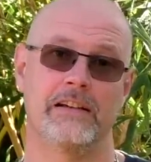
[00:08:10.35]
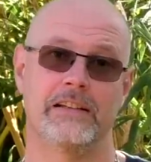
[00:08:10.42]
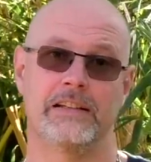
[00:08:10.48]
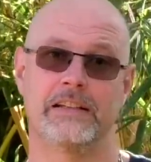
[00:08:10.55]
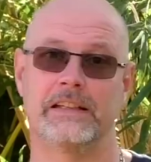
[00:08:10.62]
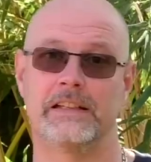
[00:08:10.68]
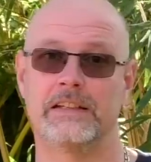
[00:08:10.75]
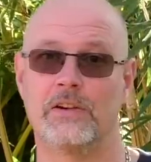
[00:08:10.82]

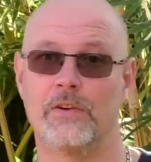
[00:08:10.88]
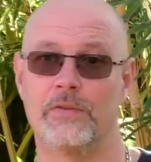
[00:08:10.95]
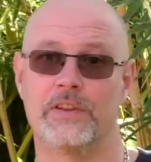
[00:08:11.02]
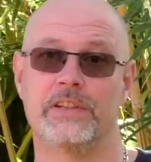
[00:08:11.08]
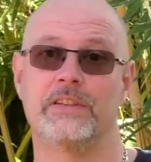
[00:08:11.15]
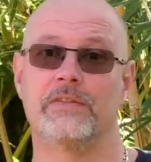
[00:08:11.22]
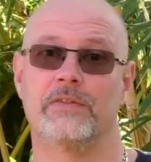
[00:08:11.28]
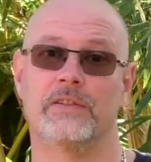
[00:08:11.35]
of
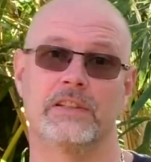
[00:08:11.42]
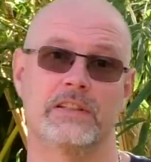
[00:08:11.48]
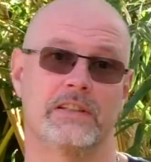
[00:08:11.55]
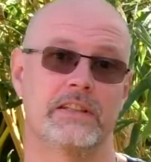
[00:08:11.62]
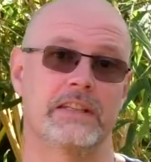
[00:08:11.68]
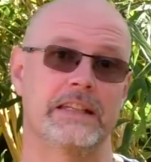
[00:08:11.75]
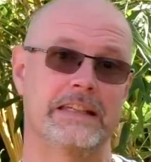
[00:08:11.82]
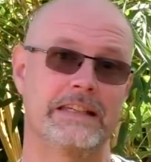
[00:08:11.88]
the
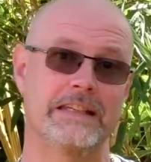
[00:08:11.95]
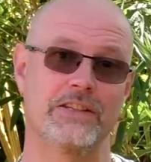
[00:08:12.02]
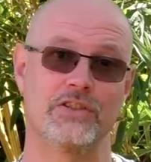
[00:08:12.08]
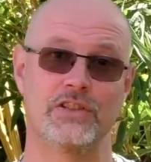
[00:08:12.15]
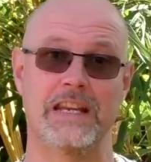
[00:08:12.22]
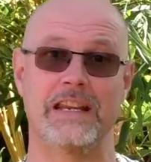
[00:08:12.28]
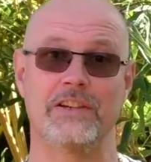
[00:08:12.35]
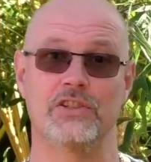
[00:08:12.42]
different
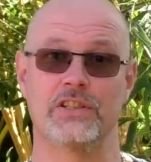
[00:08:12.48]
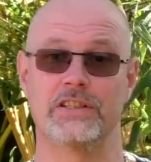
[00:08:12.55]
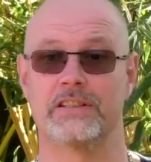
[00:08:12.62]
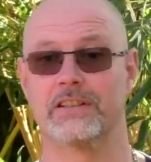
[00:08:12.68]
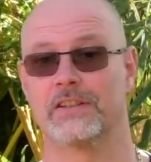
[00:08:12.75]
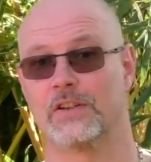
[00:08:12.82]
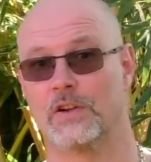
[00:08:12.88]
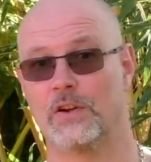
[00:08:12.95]

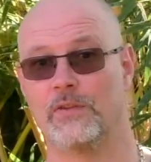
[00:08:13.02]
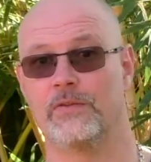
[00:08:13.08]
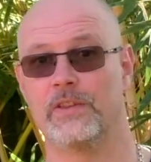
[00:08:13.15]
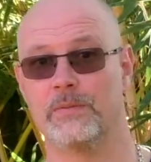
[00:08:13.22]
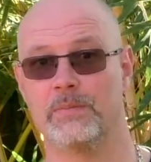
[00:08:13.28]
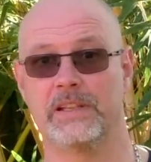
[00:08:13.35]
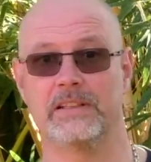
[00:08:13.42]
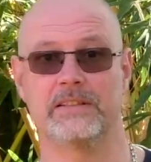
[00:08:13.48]
stages of
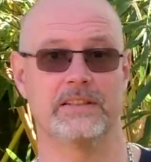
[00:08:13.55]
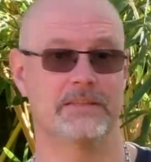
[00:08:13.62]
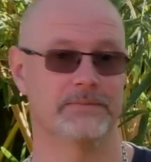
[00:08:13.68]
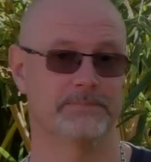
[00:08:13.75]
the build.